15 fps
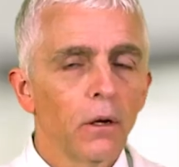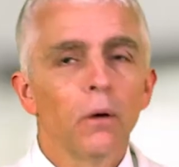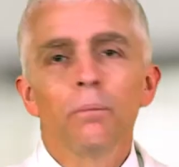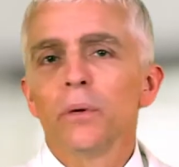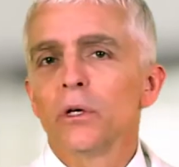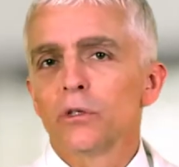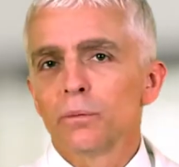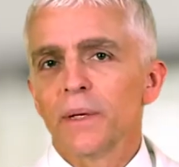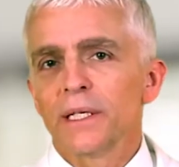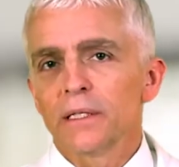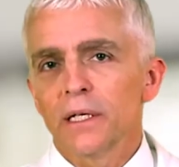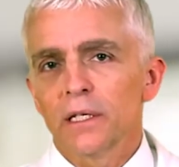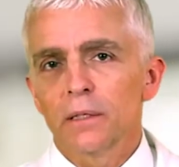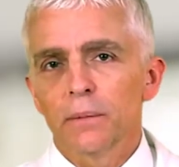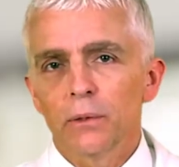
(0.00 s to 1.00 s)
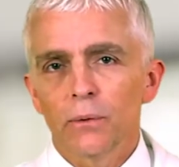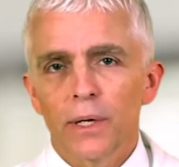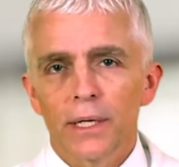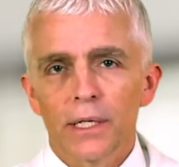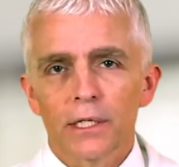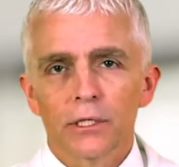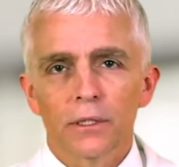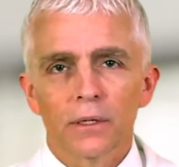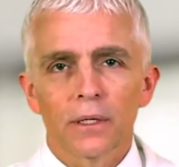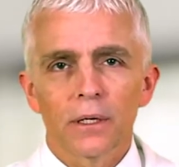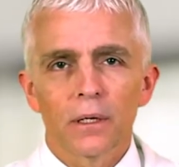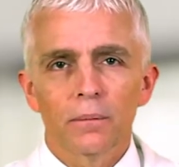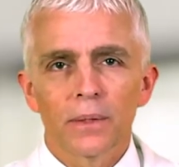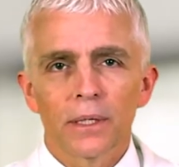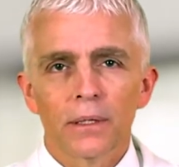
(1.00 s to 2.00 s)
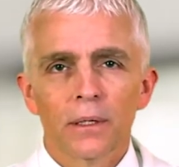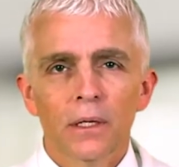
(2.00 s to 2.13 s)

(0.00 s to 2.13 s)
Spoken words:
called post-mastectomy radiation therapy.